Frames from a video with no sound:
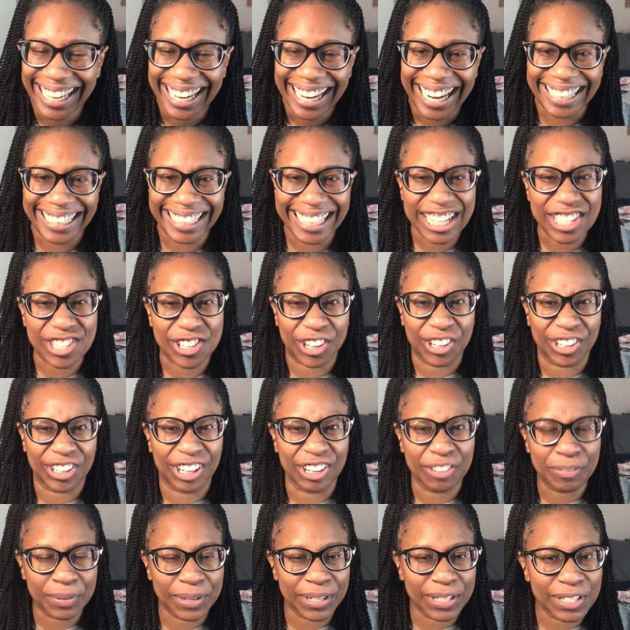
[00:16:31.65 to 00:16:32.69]
I think I started
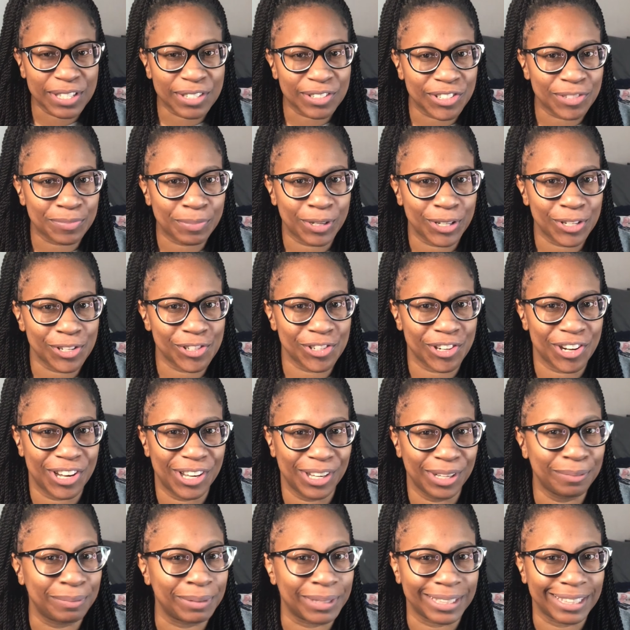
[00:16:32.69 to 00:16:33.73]
off pretty
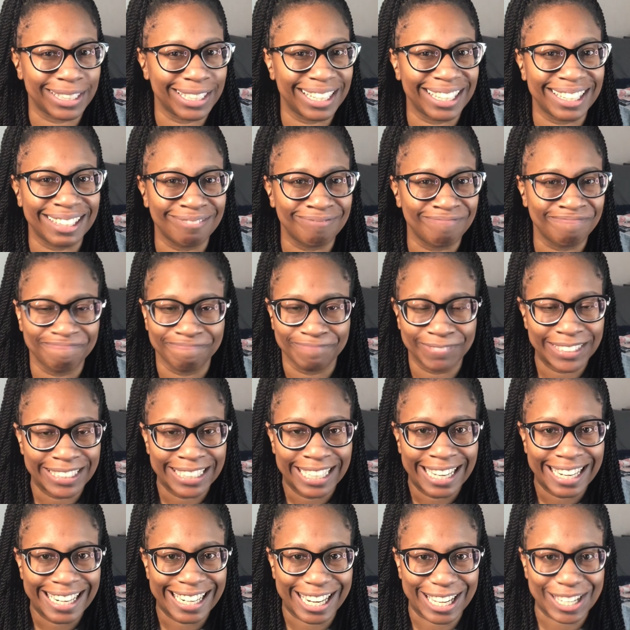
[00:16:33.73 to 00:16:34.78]
strong, but then
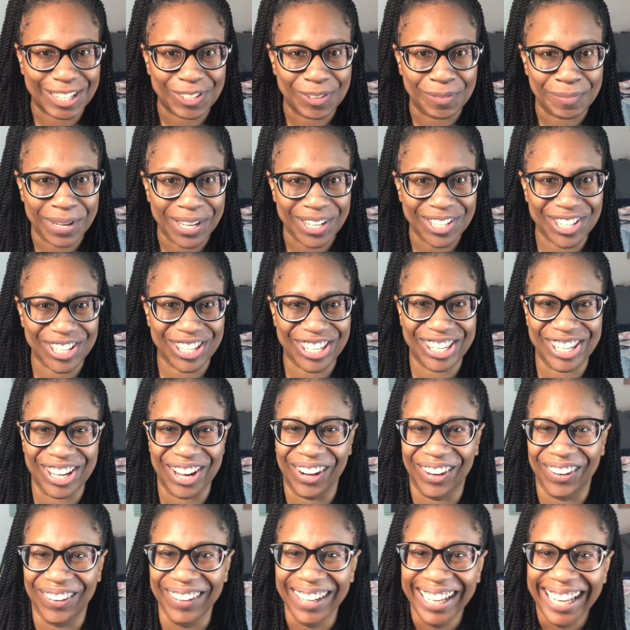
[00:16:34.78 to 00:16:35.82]
not so much.
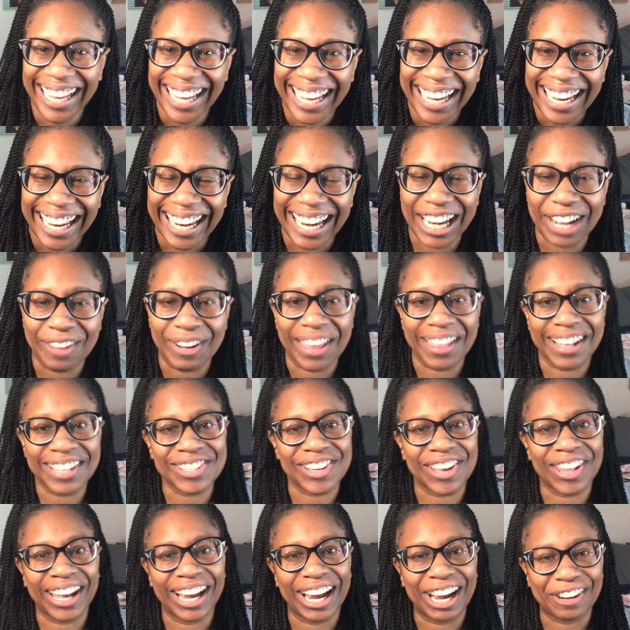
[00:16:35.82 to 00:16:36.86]
So anyway, that's
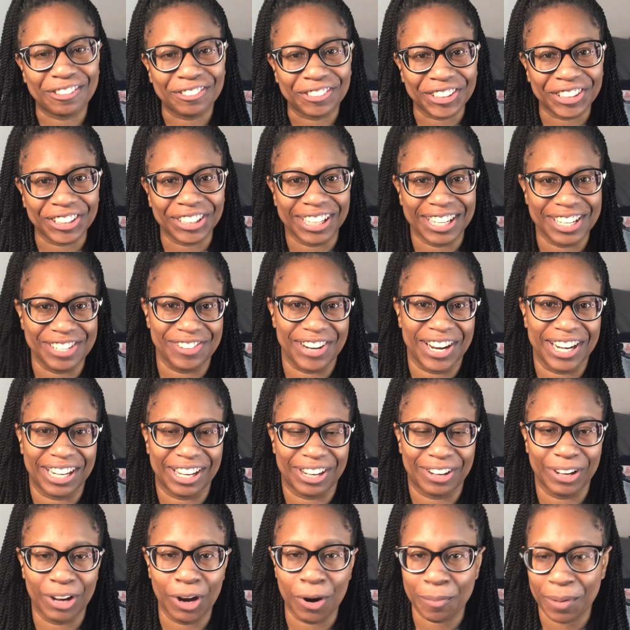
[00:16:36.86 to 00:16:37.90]
all I have for you guys right now.
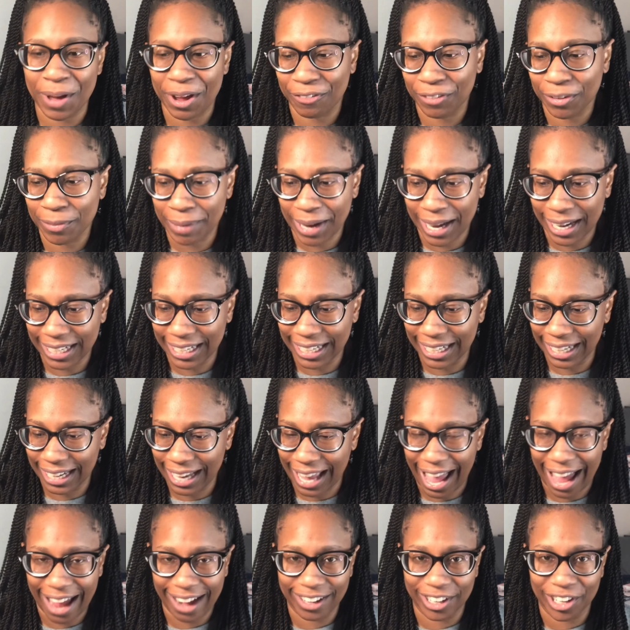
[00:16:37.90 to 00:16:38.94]
I hope everybody
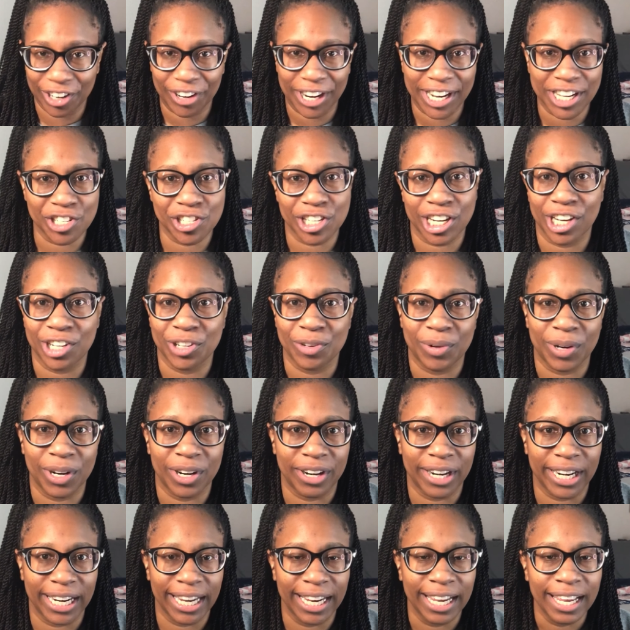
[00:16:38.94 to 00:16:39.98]
had a great
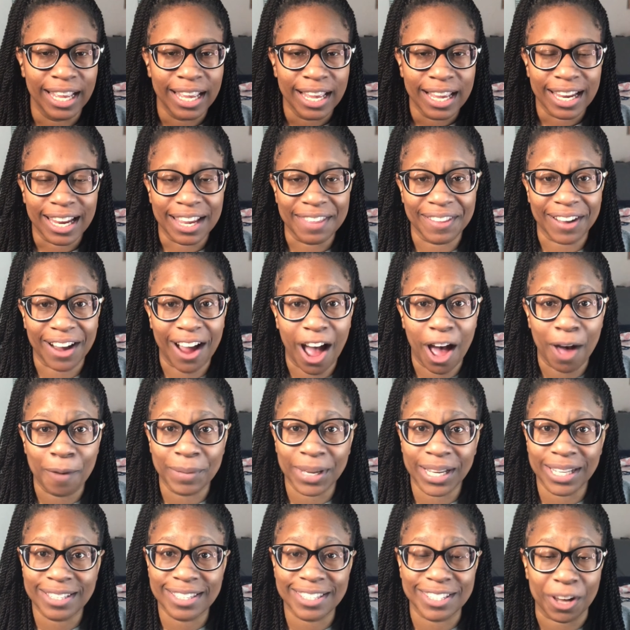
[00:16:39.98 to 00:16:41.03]
January. In the
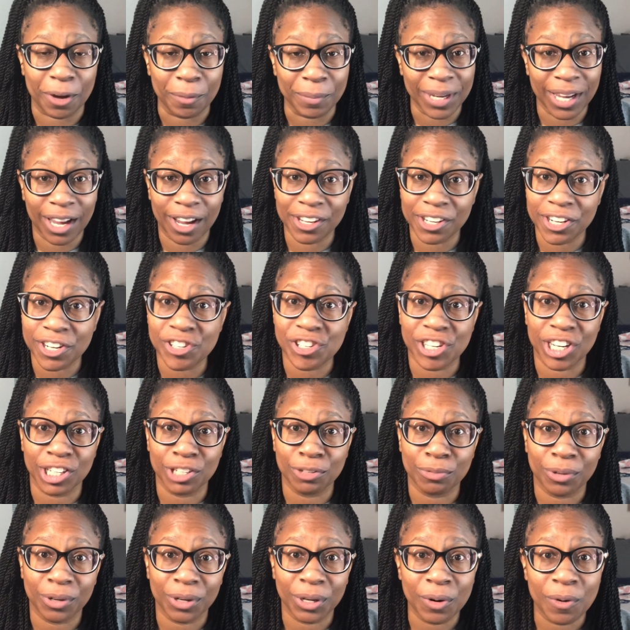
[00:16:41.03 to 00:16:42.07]
comments, tell me how your
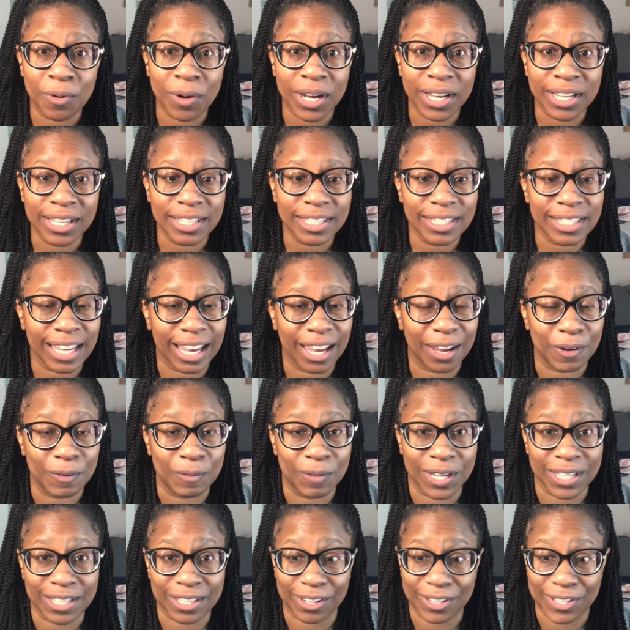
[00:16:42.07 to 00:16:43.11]
January was and
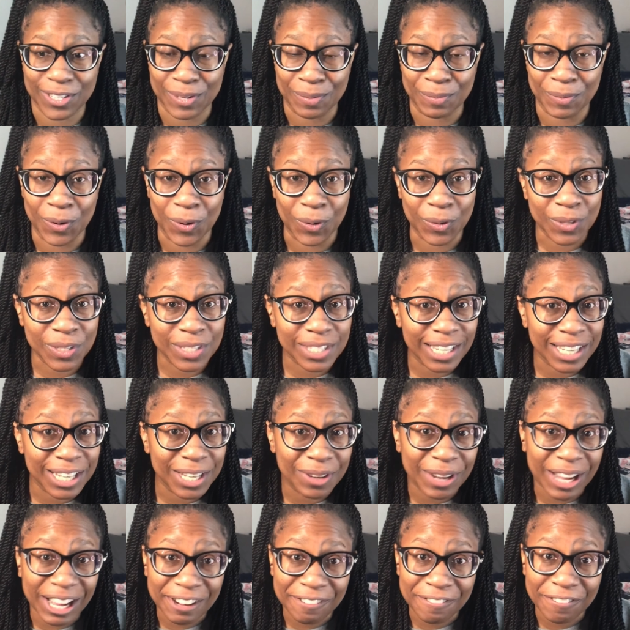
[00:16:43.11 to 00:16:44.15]
what are some goals that you
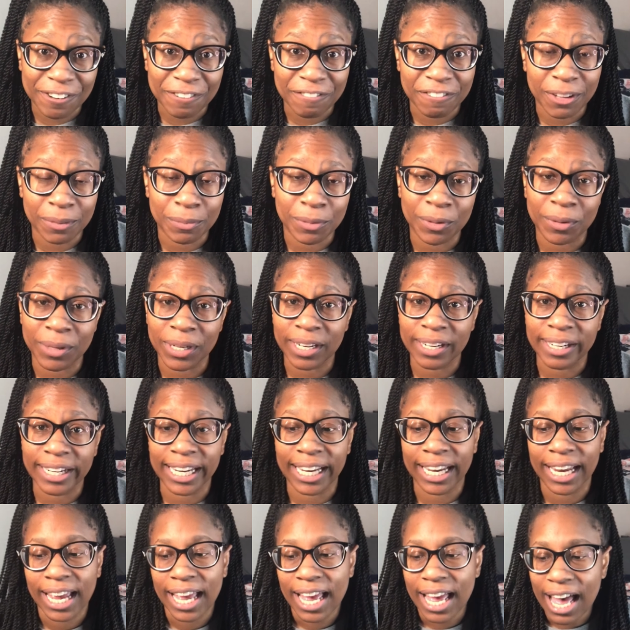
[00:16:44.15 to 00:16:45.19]
have for February.